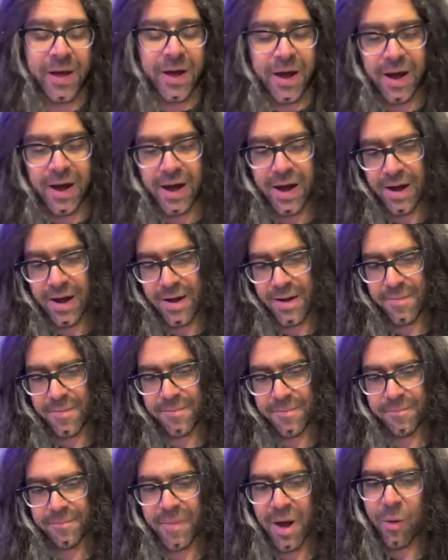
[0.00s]

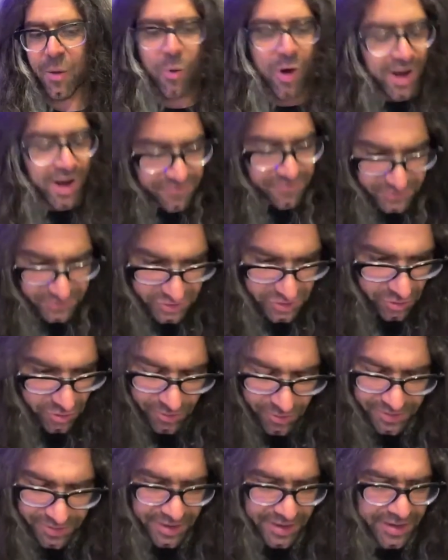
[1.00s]
My wife is
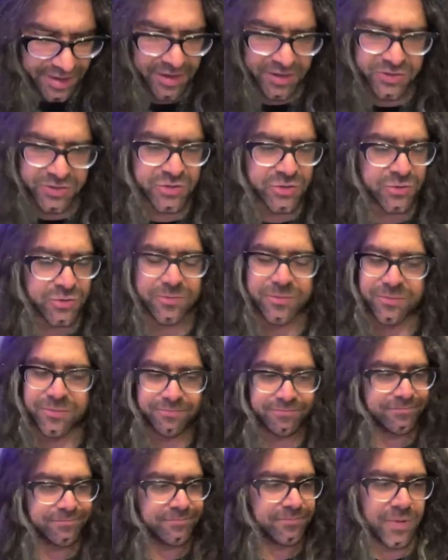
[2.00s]
doing like a
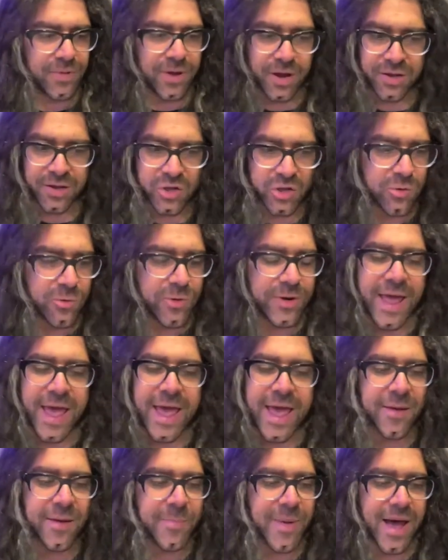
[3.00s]

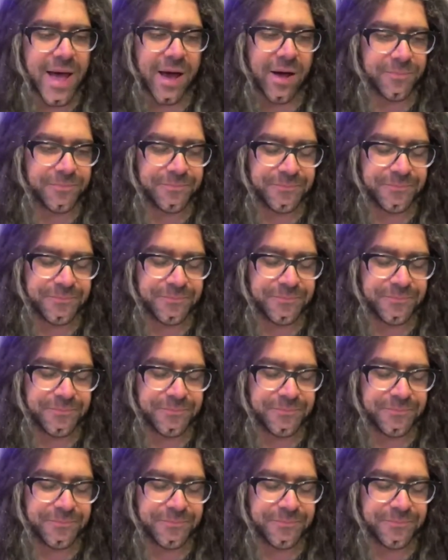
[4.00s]
Q&A about,